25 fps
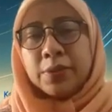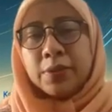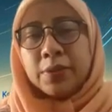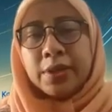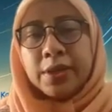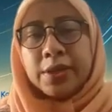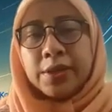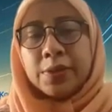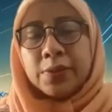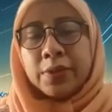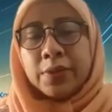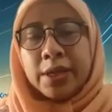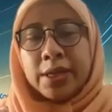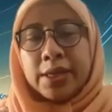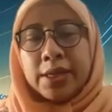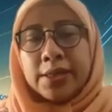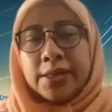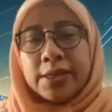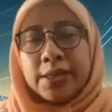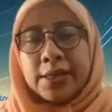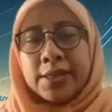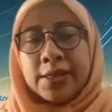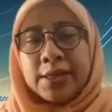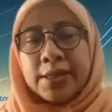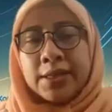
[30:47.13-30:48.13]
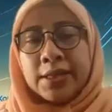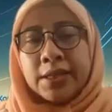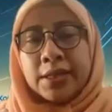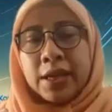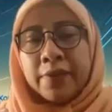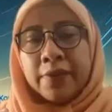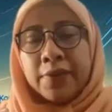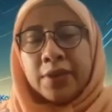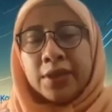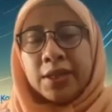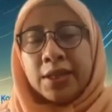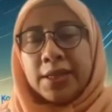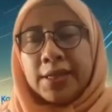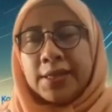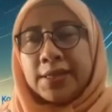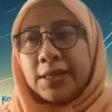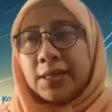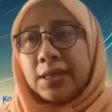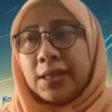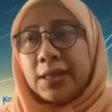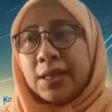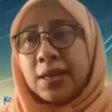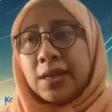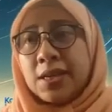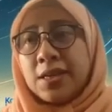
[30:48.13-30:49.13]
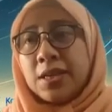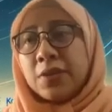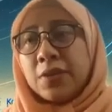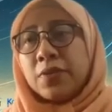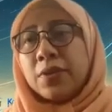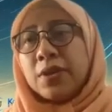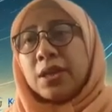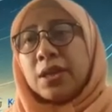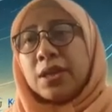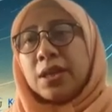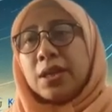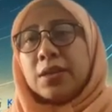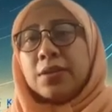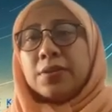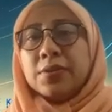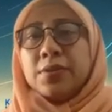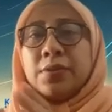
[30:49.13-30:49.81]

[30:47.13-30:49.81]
So that's why, since everything is Lagrangian coordinate,